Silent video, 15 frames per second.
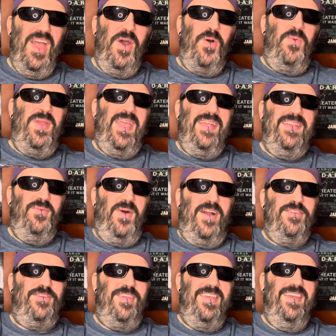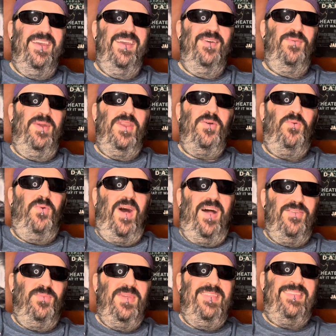We had
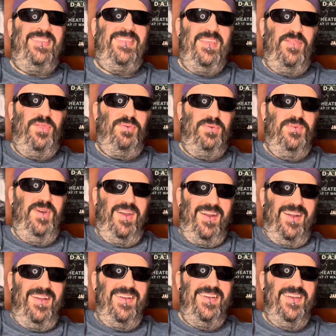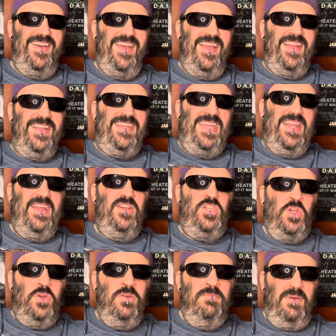to sit through her getting
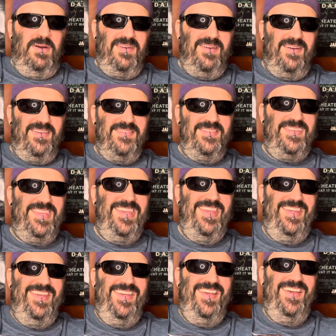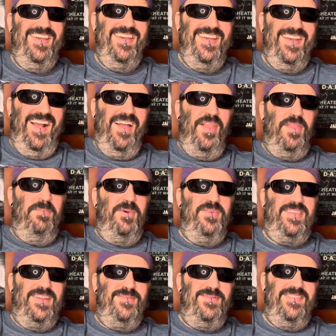to Mars. The
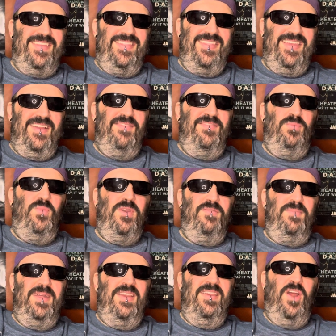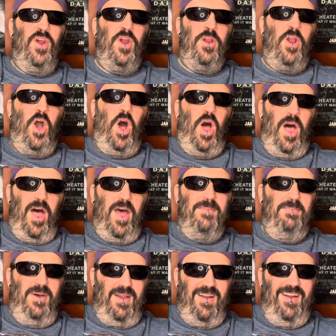most interesting thing would have been her on
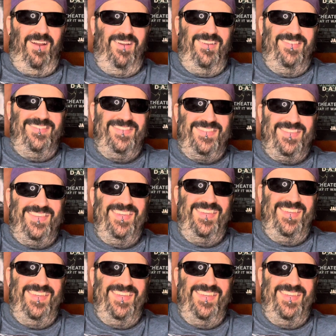Mars.